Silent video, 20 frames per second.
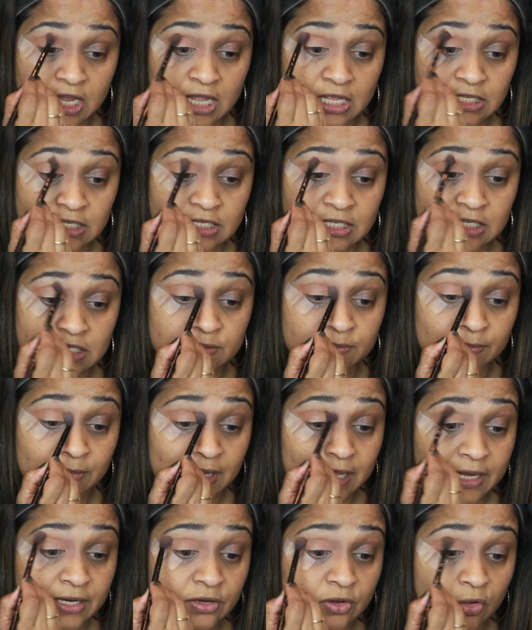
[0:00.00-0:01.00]
and just
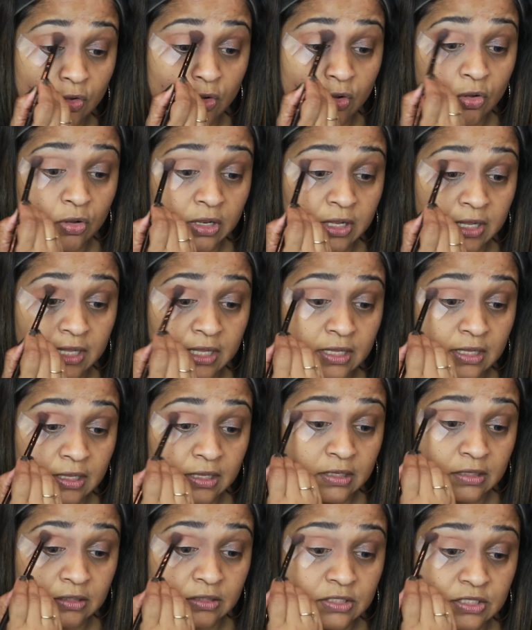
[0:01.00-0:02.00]
blend all
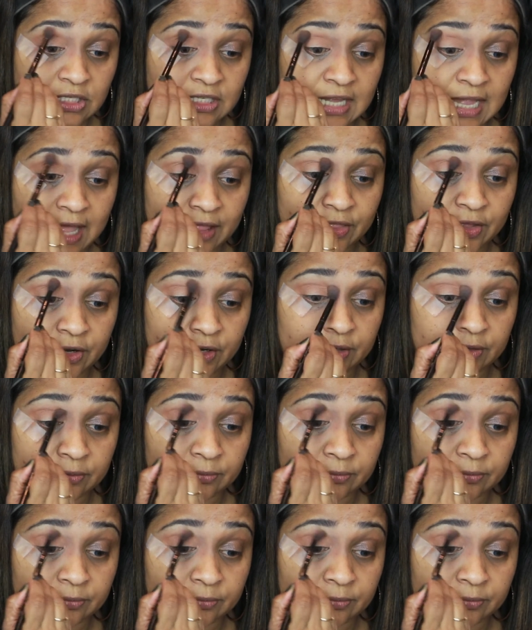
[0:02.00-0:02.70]
together.